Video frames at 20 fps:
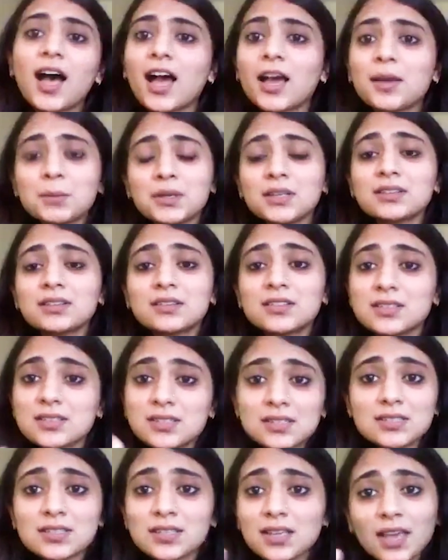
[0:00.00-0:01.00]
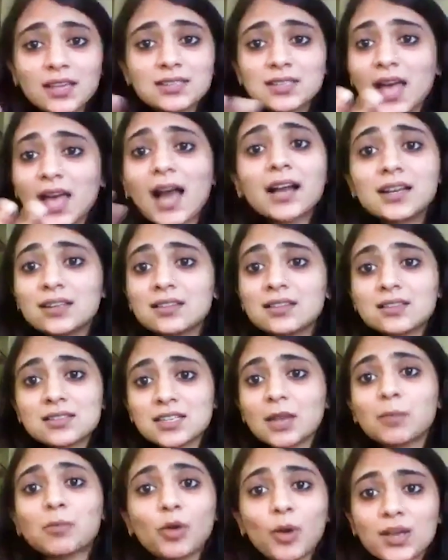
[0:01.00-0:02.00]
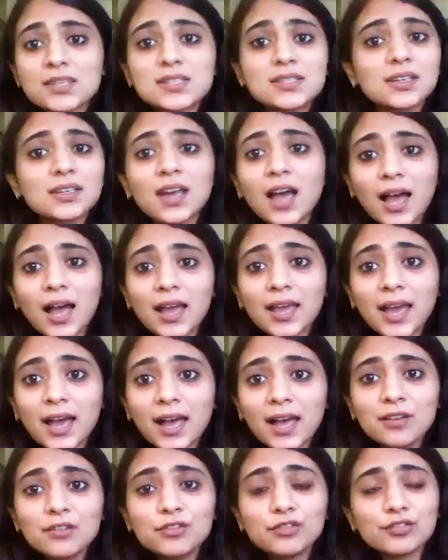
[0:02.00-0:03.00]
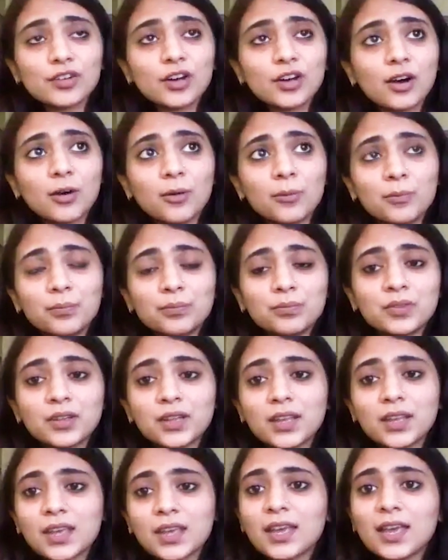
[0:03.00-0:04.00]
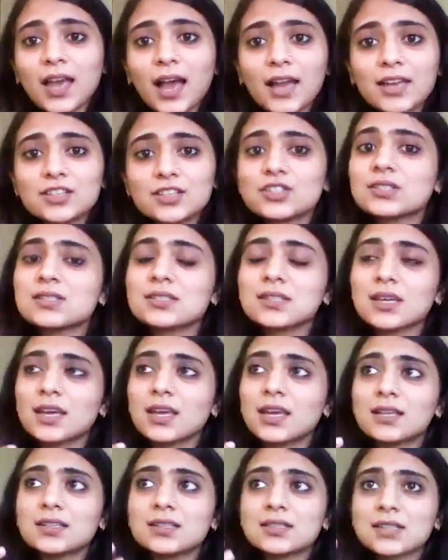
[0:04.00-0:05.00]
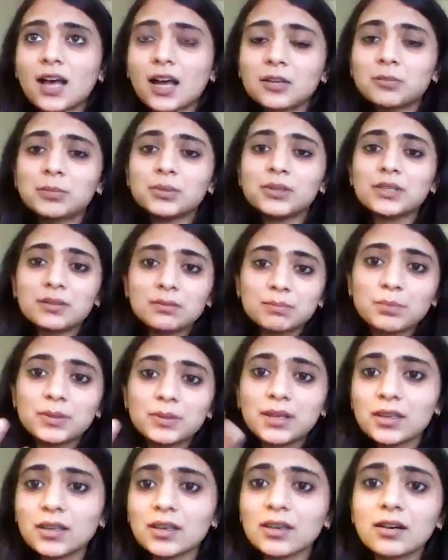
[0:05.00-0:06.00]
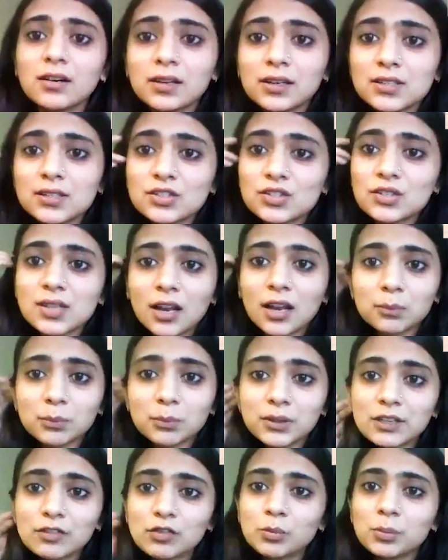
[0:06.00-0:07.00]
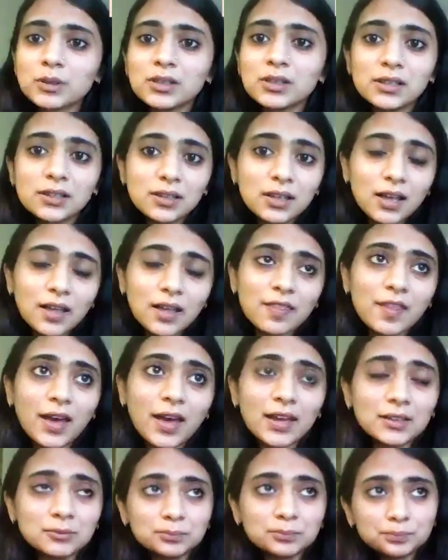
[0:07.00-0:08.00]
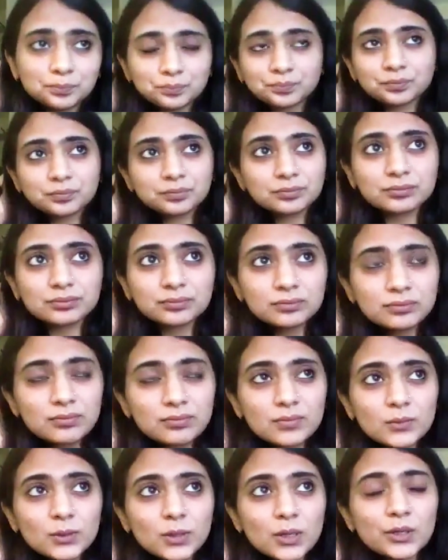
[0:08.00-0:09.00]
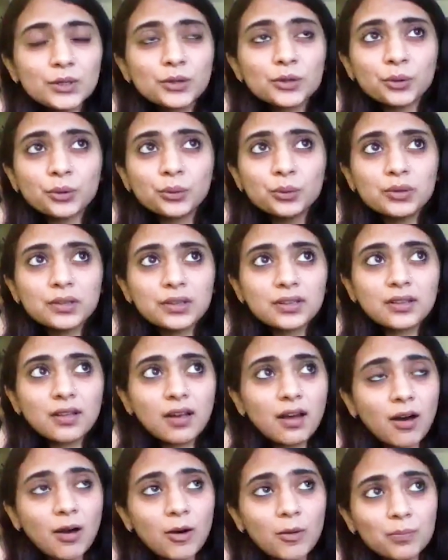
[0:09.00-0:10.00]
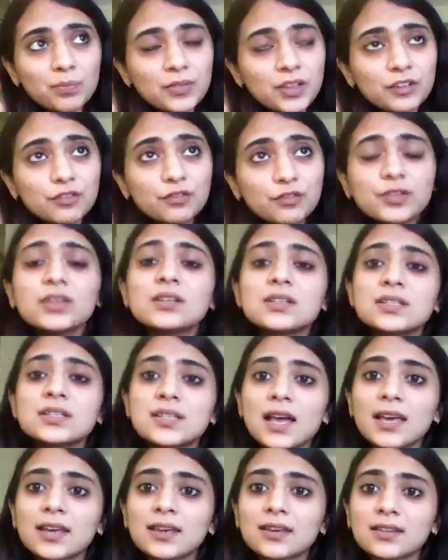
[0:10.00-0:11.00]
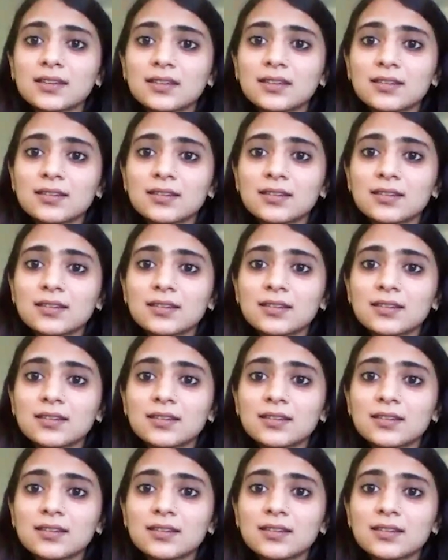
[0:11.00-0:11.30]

I mean, this is exactly the same question I have. Um, I just, it's being here, it's just unbelievable that, you know, um, it feels like